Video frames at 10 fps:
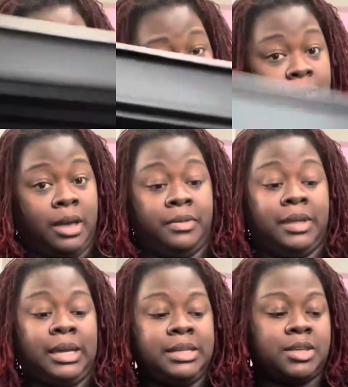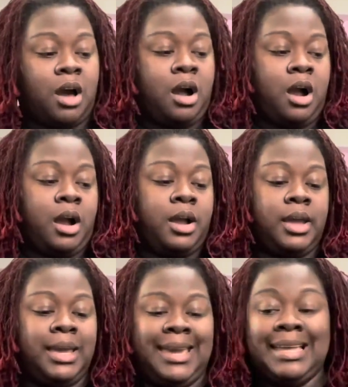Now, these are
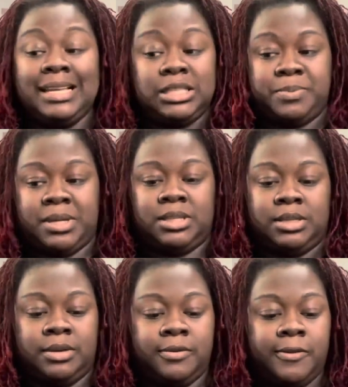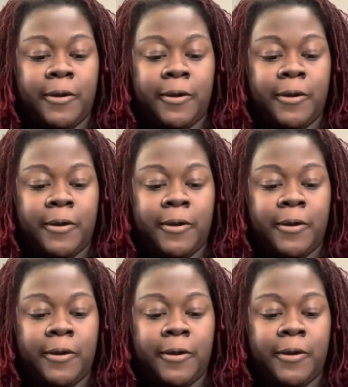inexpensive.